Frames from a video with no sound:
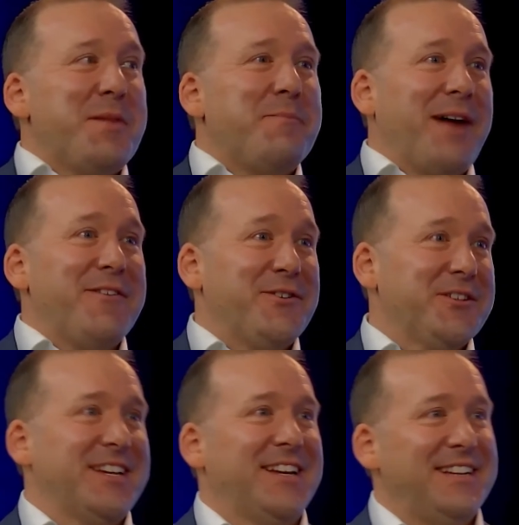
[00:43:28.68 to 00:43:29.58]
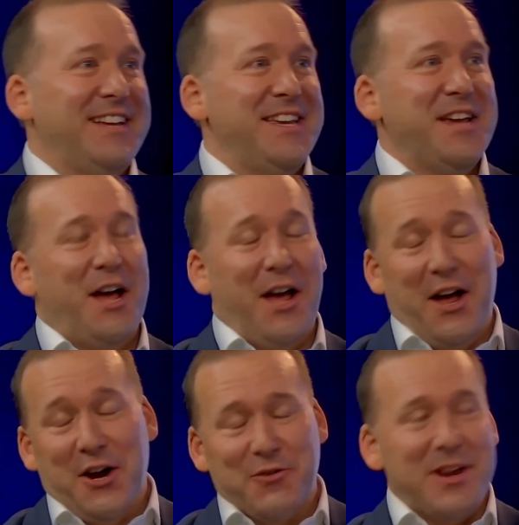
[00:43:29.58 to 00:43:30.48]
to paradoxically
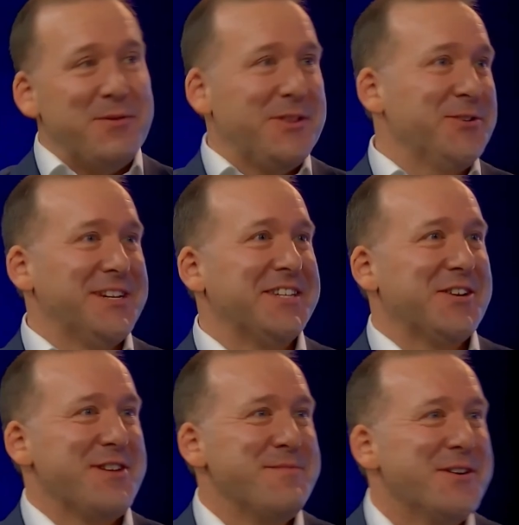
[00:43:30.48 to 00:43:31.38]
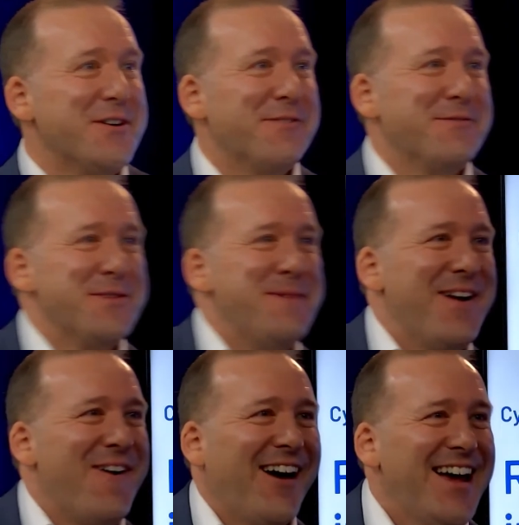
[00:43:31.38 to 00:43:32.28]
agree with your disagreement with me,
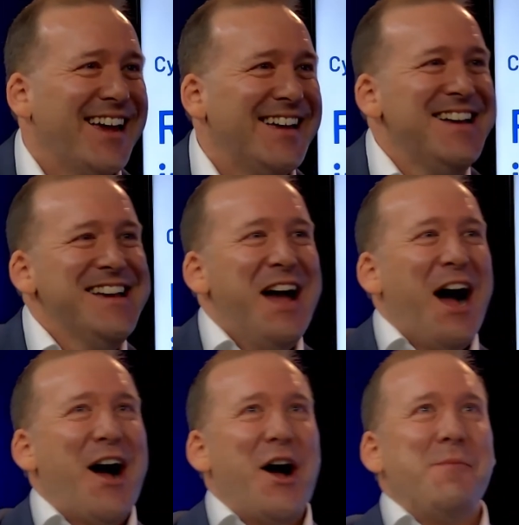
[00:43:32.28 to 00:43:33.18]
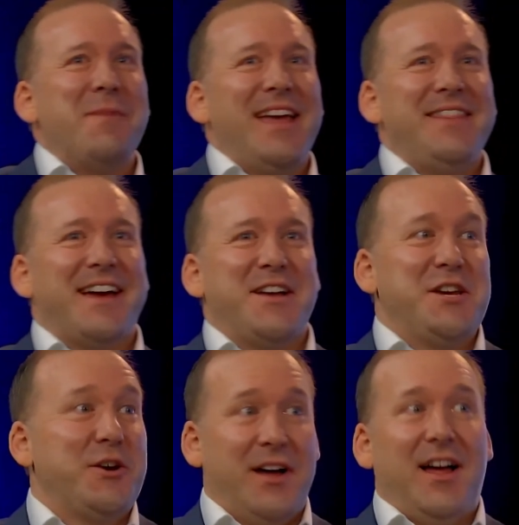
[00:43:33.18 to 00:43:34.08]
right? In that,
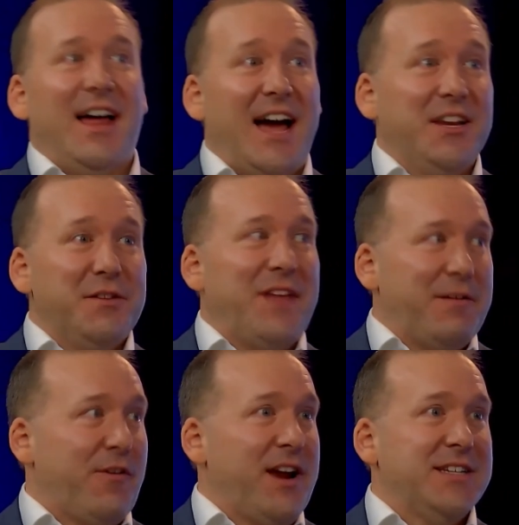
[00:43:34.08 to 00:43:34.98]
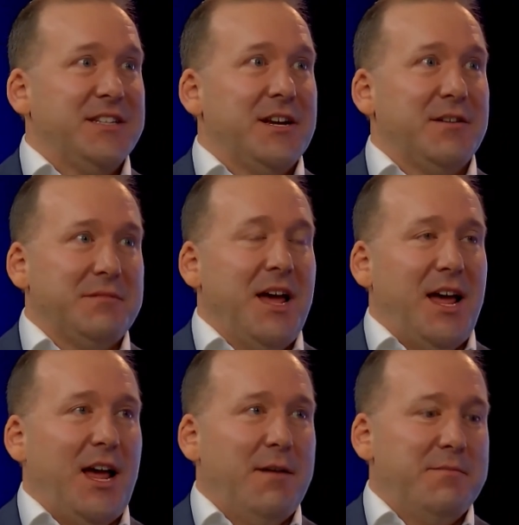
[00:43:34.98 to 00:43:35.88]
I love that phrase,
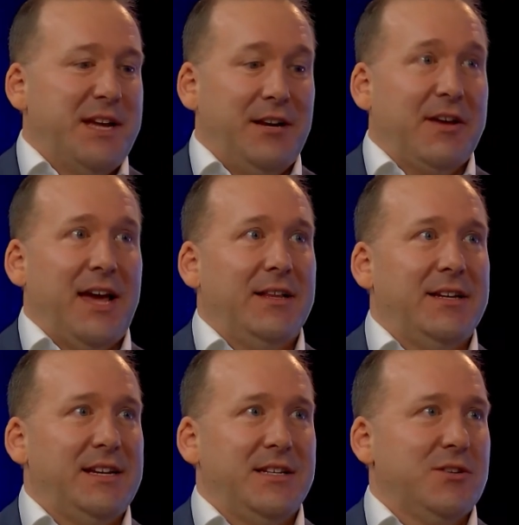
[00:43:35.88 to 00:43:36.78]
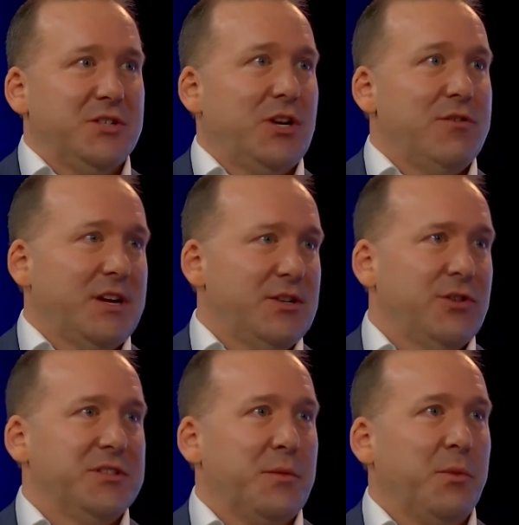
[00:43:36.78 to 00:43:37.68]
data locality is not security control,
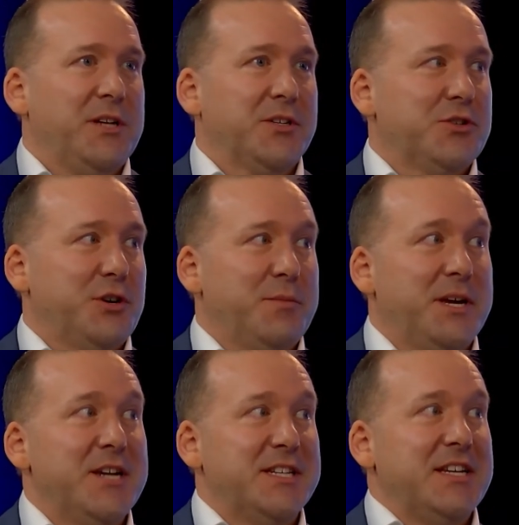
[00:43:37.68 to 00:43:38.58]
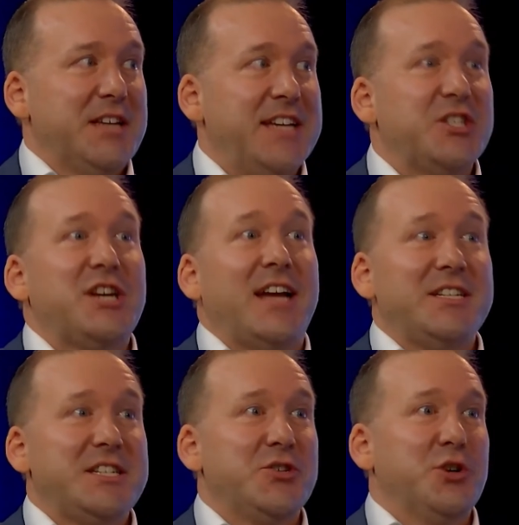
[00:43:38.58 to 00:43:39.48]
it's compliance control, because it
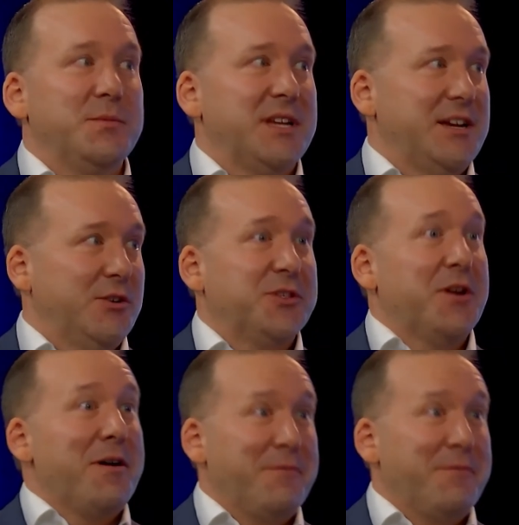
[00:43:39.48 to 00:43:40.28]
challenges norms and it also